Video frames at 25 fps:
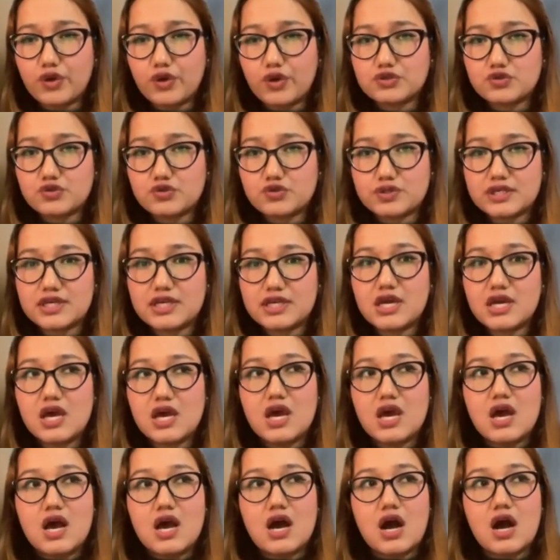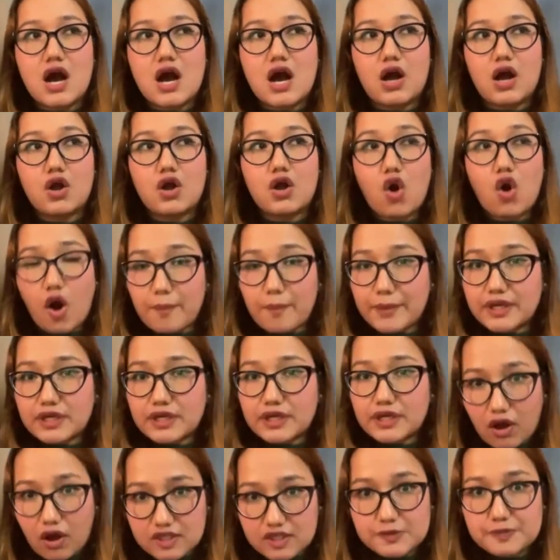going to the uh, government
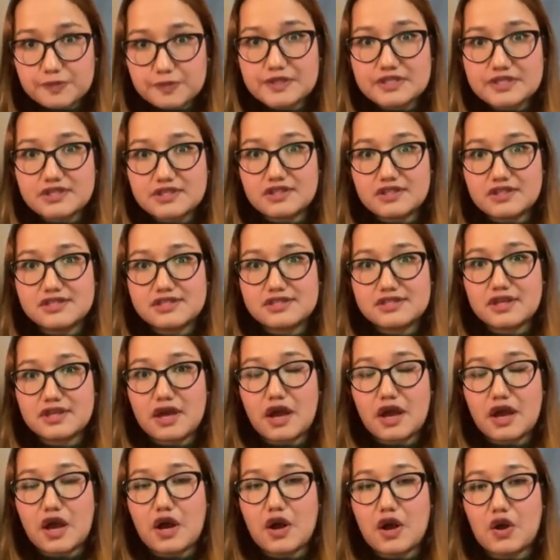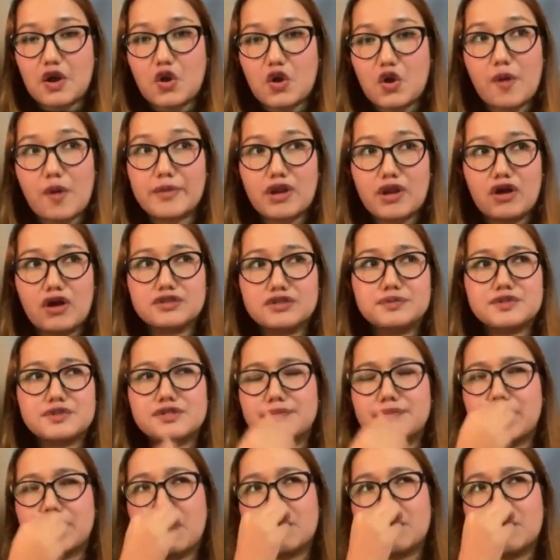hospitals, uh, government hospitals
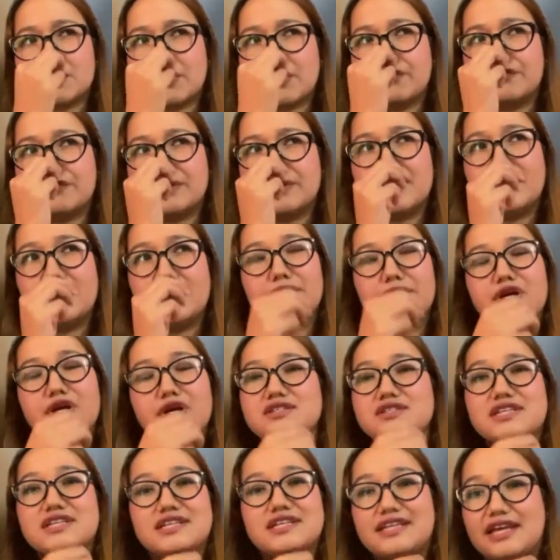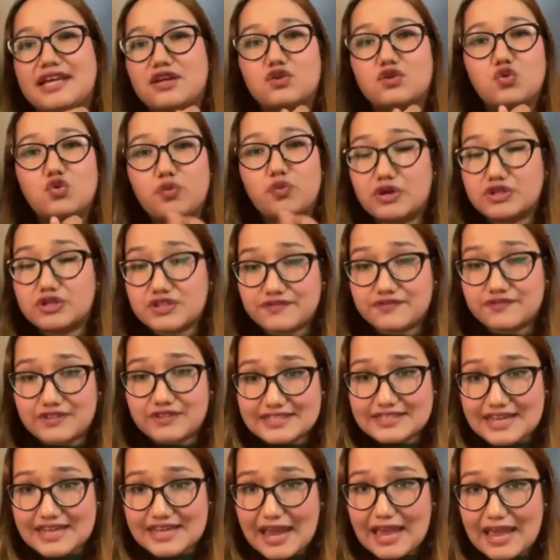because of the because it takes too much of the
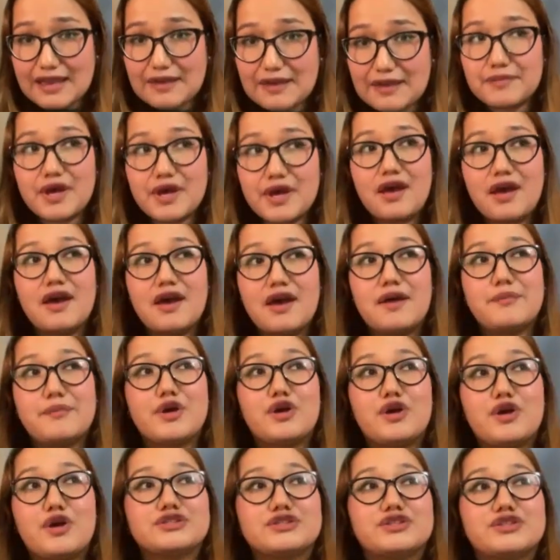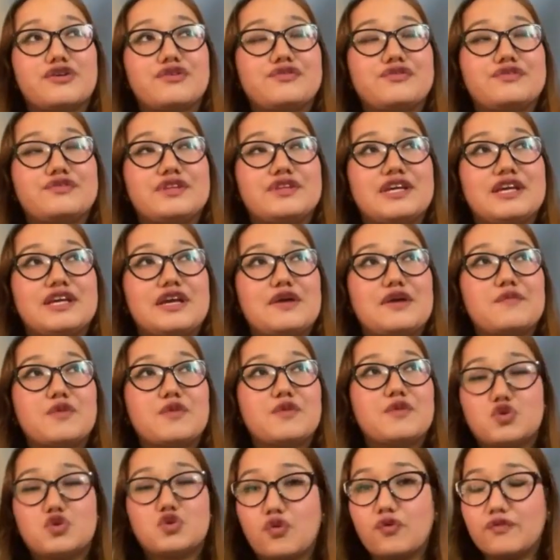time, because of the
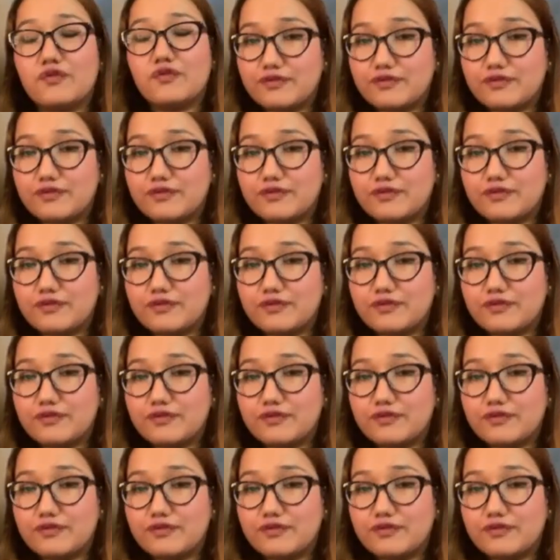uh,